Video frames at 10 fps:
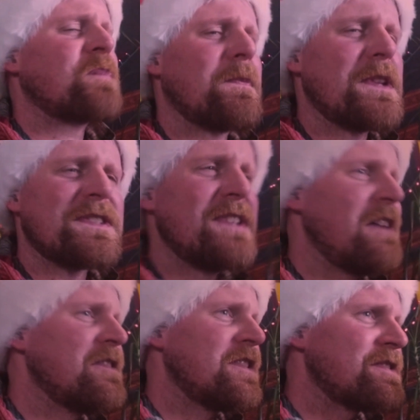But there's
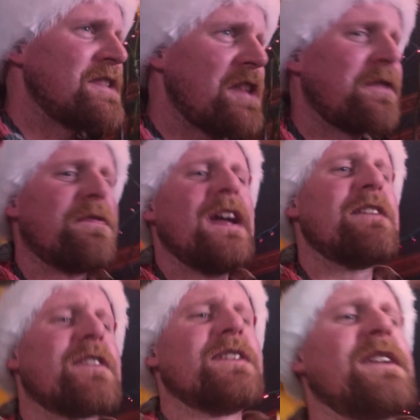another there's another
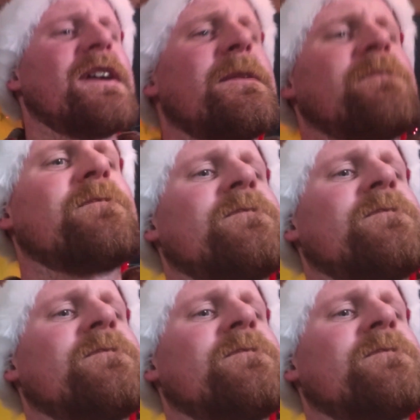flavor in there.